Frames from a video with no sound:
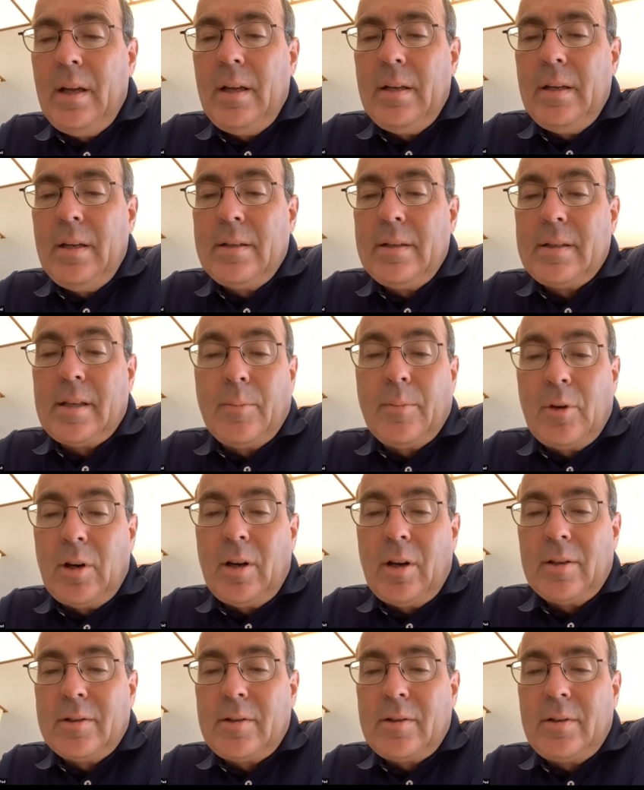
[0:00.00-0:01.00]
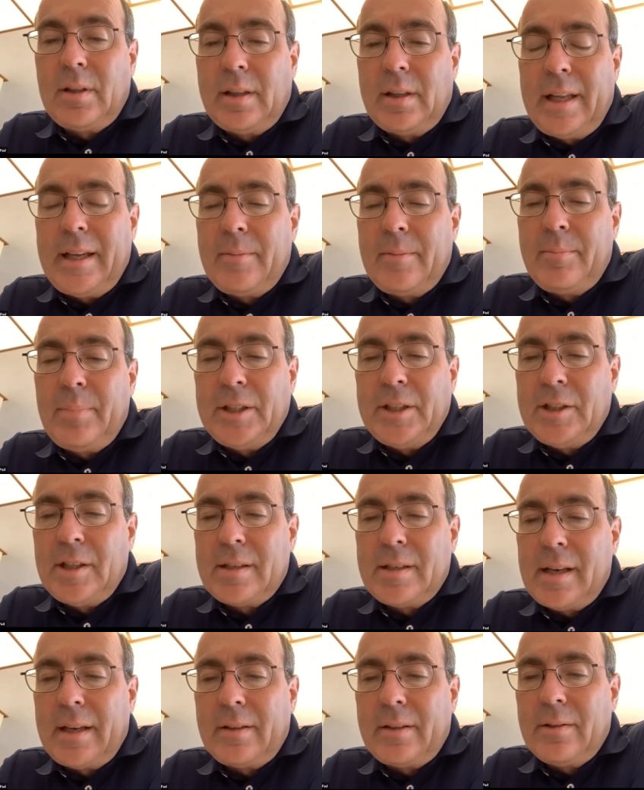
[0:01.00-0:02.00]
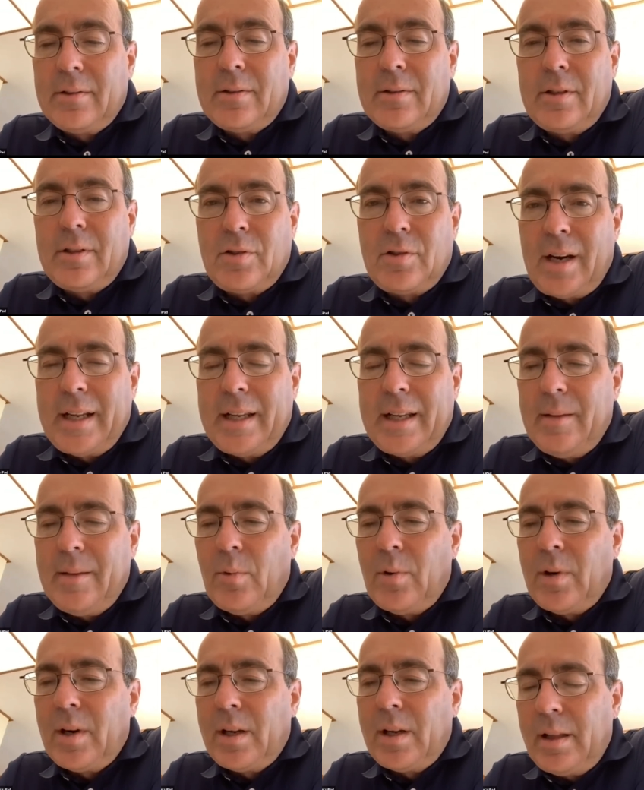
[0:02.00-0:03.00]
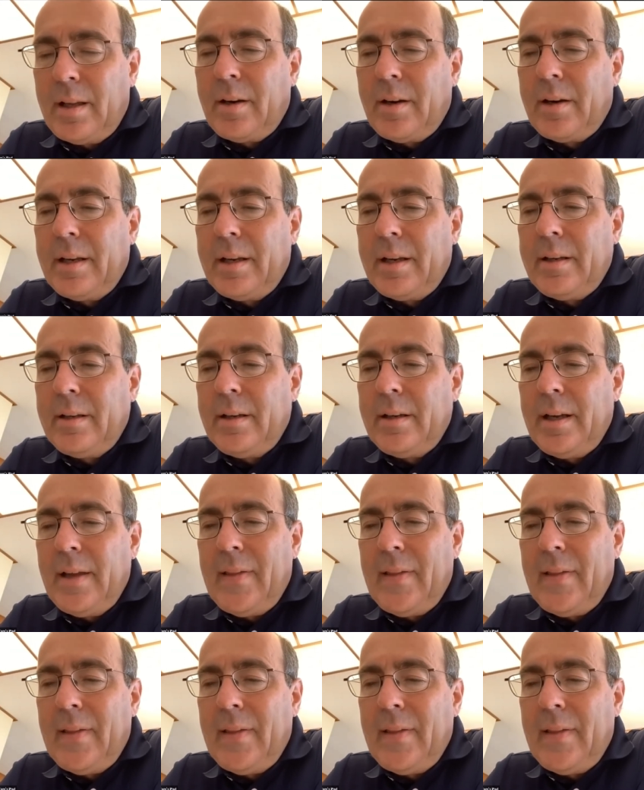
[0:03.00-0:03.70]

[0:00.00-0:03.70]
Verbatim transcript: Some are also delaying budget cycles to try to get more clarity, and